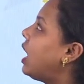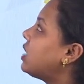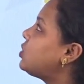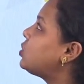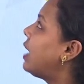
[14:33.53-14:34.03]
are
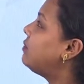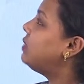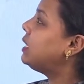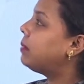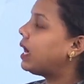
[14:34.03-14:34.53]

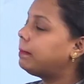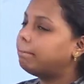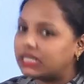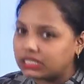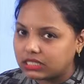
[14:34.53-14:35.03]
traveling by
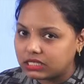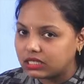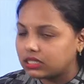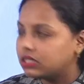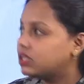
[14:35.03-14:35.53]
bus.
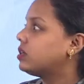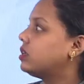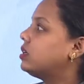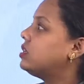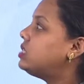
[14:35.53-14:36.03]

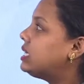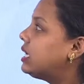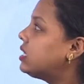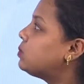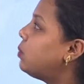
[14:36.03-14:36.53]

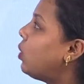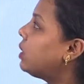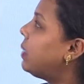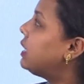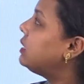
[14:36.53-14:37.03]
Tickets bought by